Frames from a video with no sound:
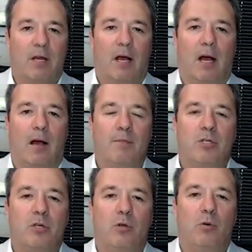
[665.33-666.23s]

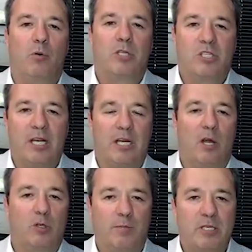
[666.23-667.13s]
to sit in
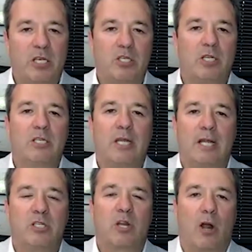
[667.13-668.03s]
those positions
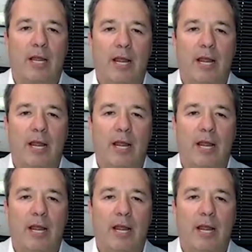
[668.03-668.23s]
and start